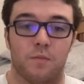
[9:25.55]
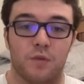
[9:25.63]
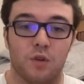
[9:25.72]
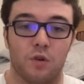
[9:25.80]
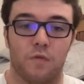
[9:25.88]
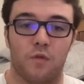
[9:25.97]

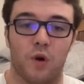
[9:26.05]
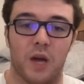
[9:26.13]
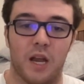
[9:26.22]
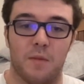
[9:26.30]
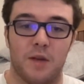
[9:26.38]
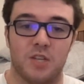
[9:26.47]
beautiful
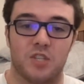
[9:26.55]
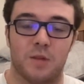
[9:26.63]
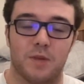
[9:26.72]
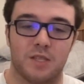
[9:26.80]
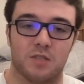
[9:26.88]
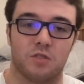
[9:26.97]
animation
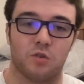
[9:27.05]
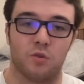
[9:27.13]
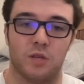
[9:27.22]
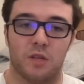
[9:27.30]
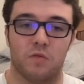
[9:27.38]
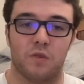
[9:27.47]
that mixes
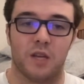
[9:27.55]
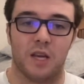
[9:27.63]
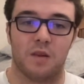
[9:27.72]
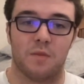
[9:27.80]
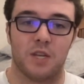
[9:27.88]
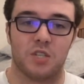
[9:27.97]
2D and 3D
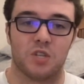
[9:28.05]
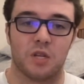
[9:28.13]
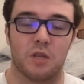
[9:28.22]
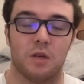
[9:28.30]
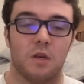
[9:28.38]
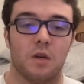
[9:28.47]

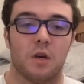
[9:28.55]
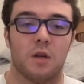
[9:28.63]
animation,